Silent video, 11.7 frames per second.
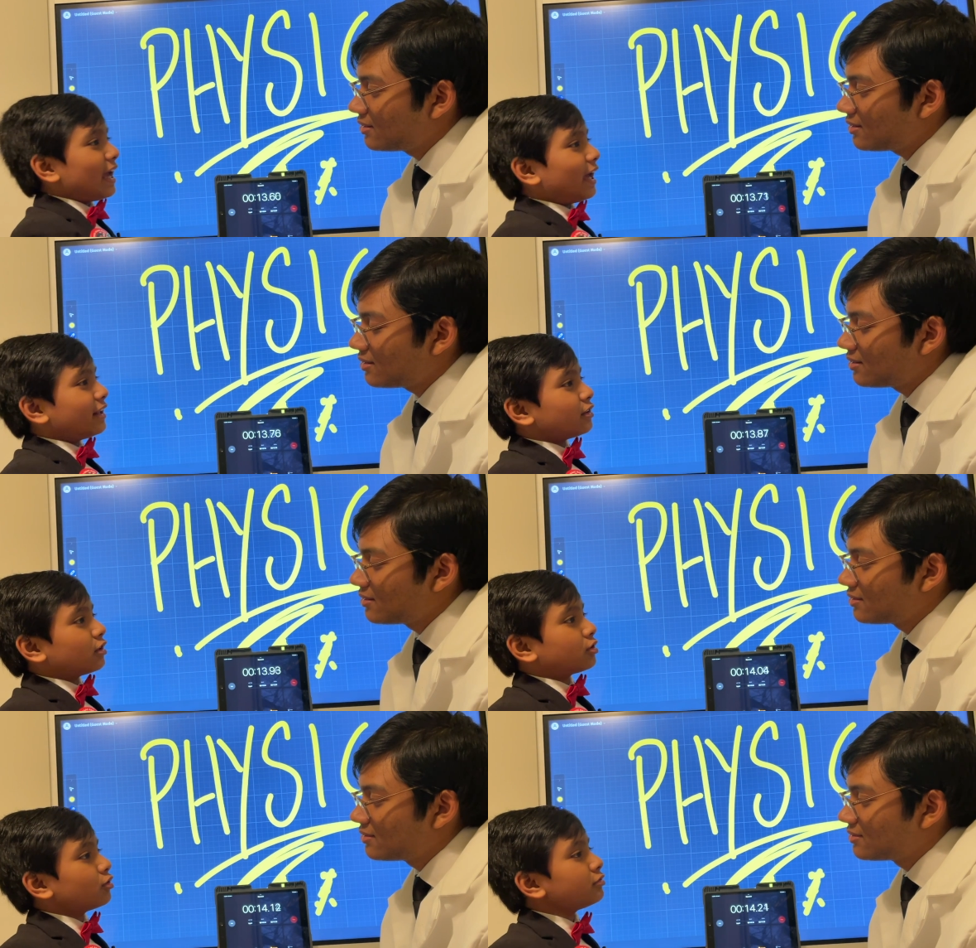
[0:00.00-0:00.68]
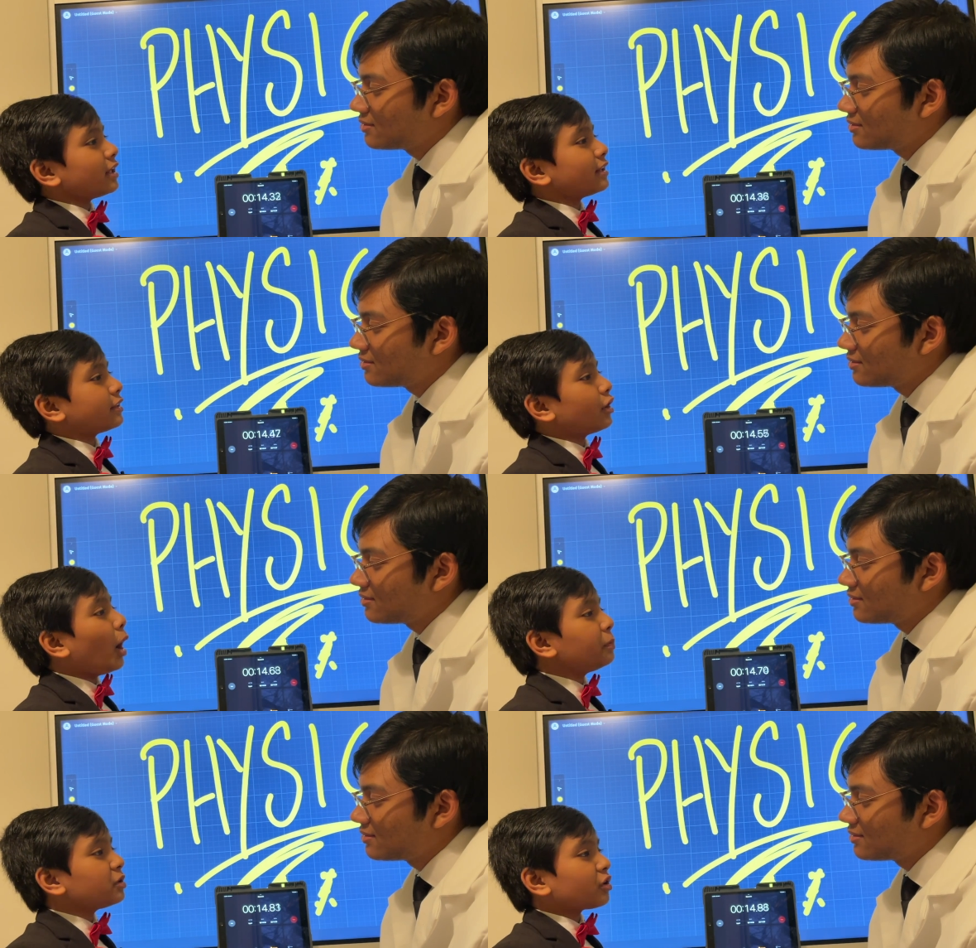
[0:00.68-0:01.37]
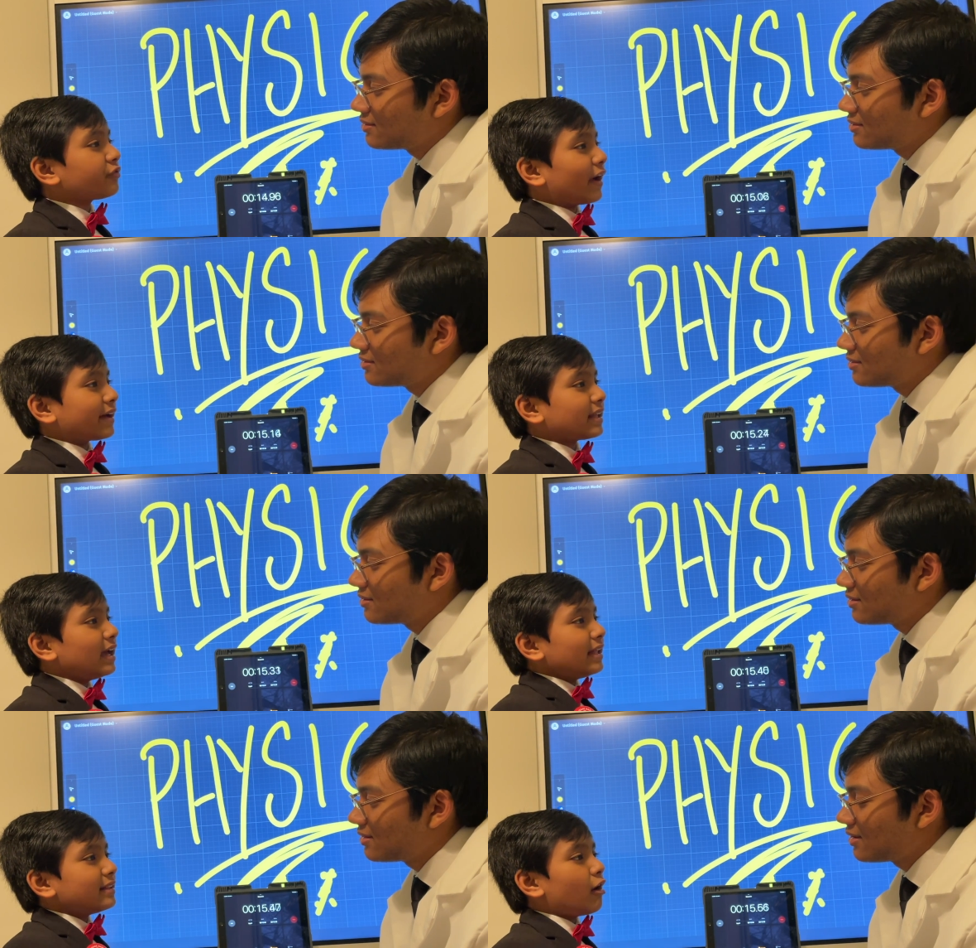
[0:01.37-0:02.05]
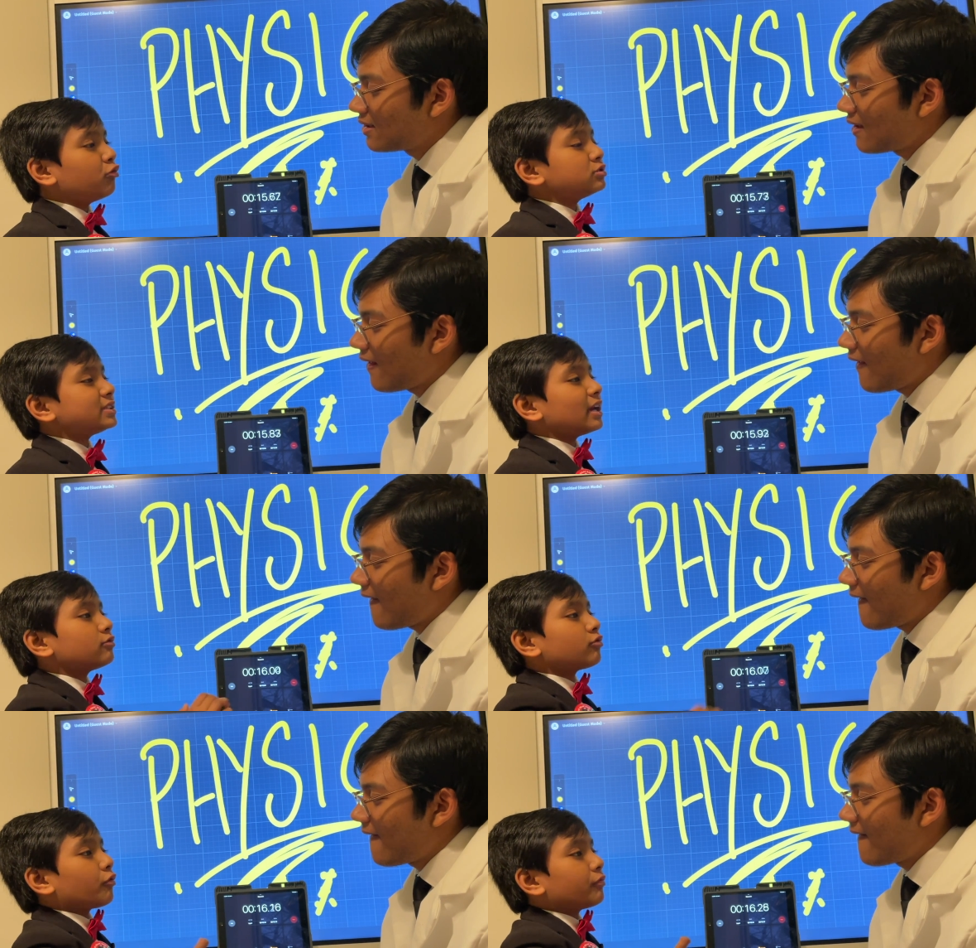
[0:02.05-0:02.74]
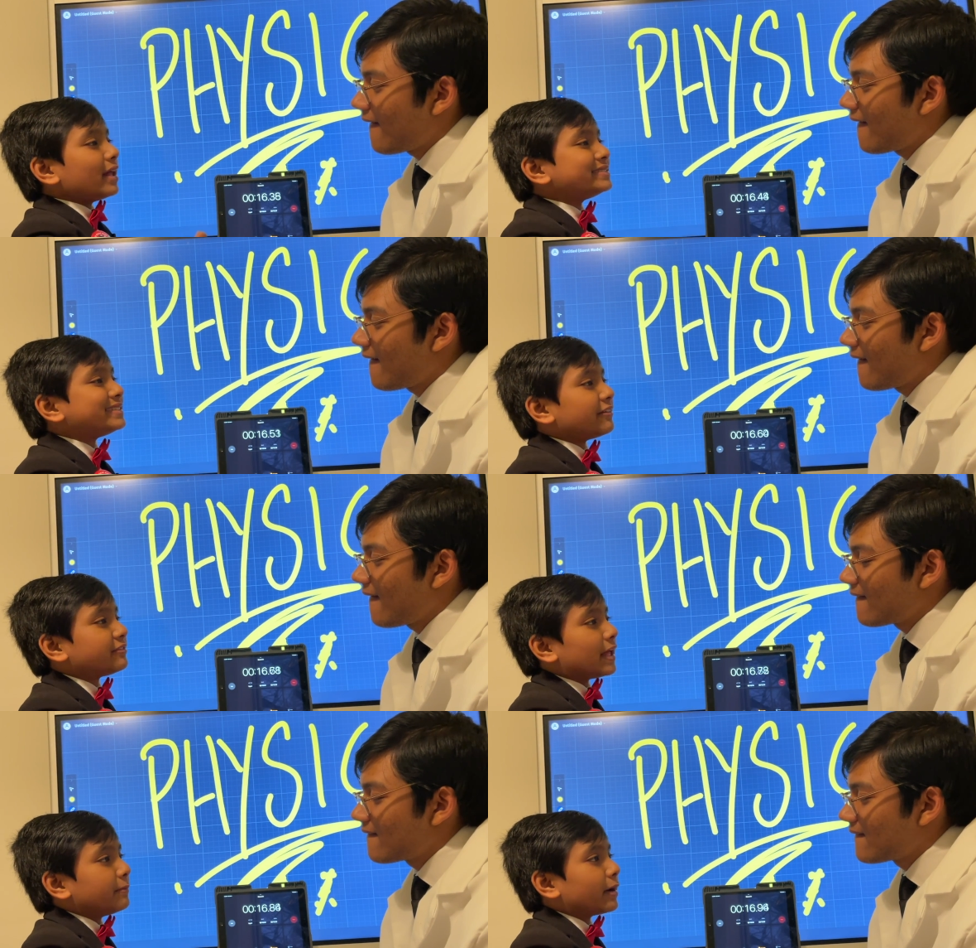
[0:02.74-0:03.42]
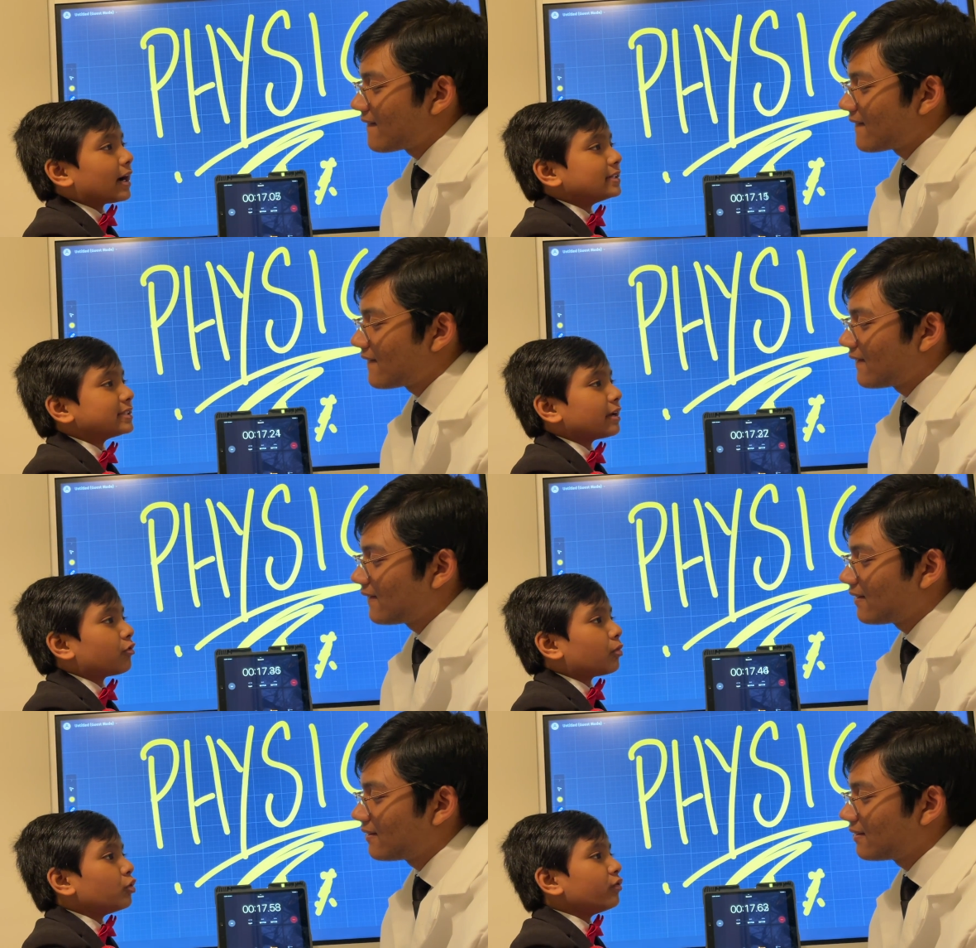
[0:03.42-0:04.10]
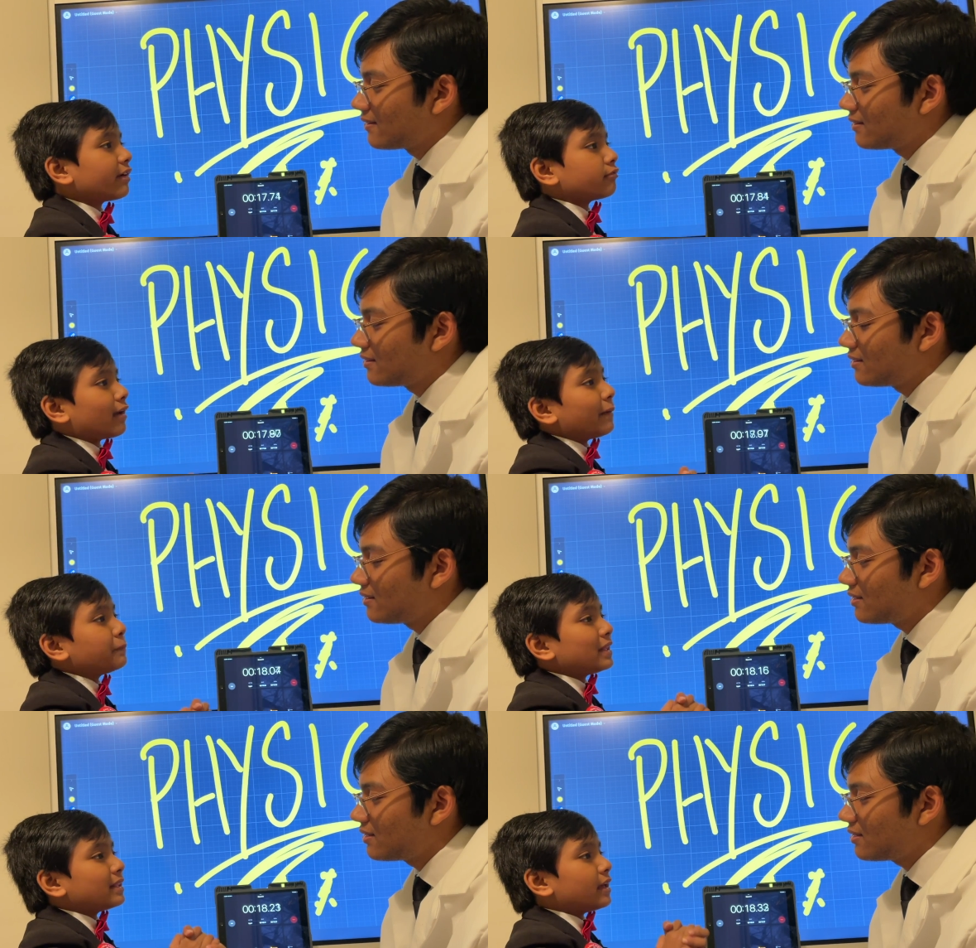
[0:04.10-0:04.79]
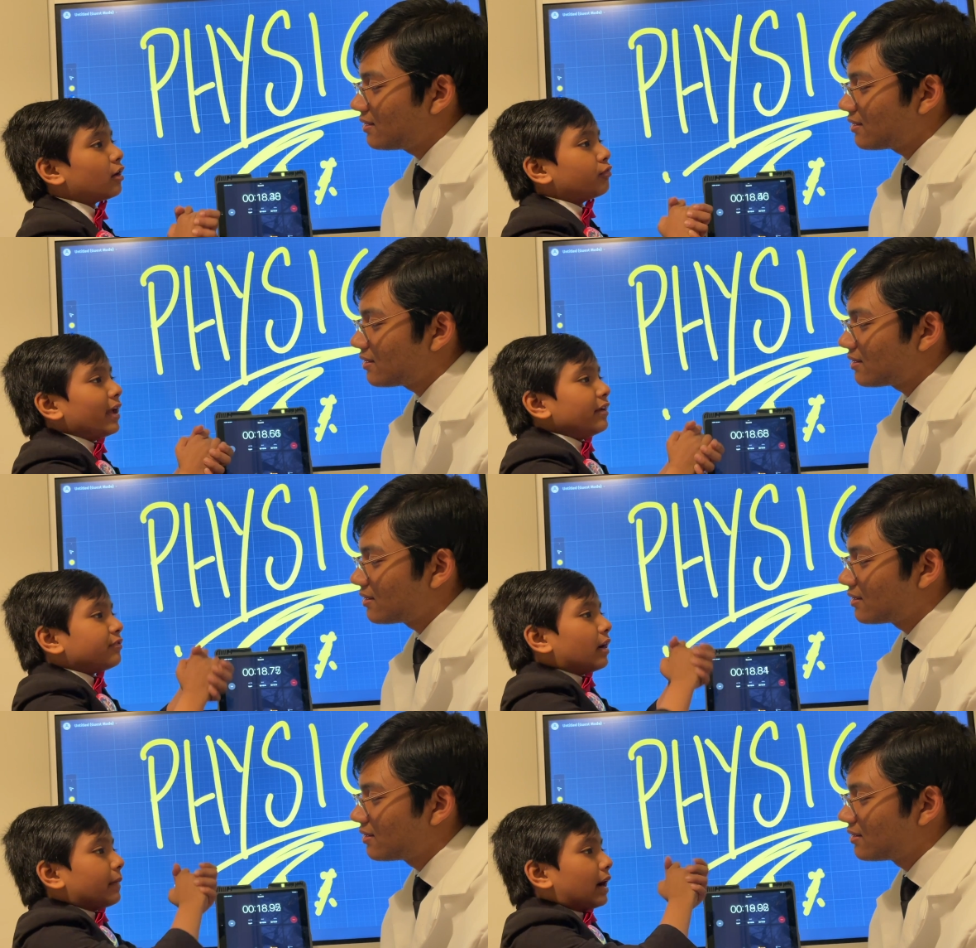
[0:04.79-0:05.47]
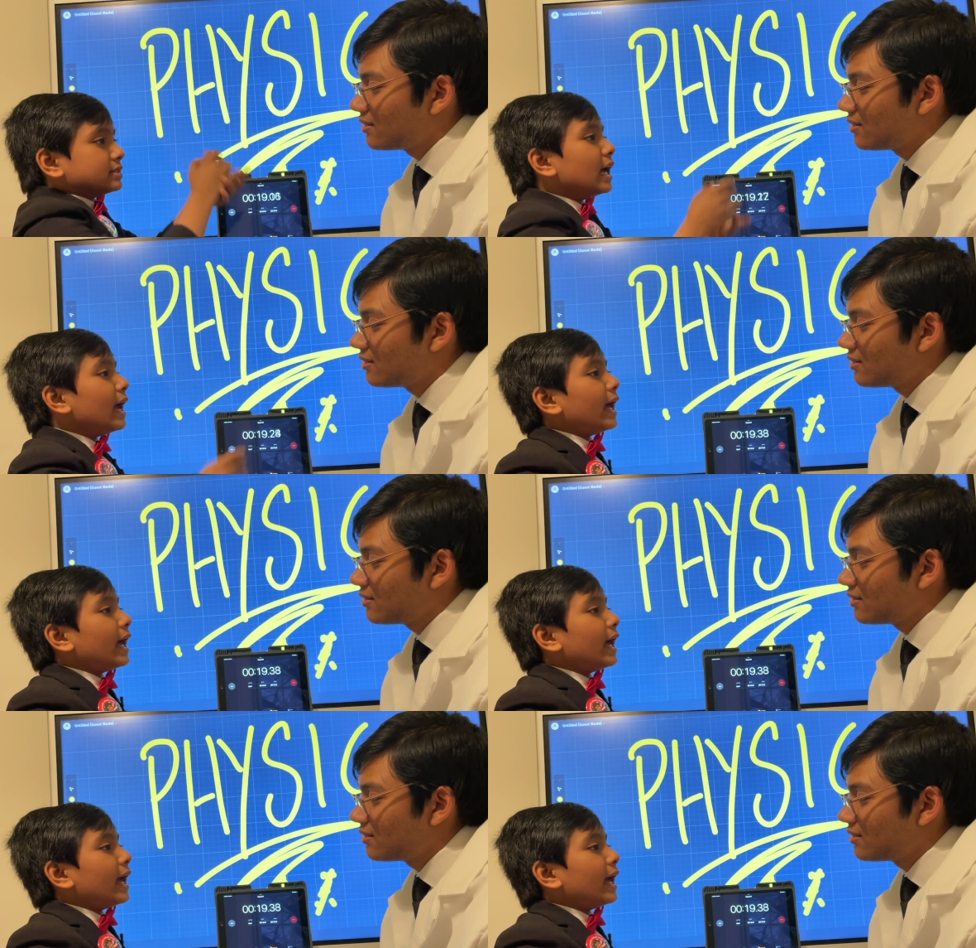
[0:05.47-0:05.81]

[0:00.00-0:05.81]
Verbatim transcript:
Speaker 1: And due to the Doppler effect, those things were redshifted because they were moving rapidly away from us.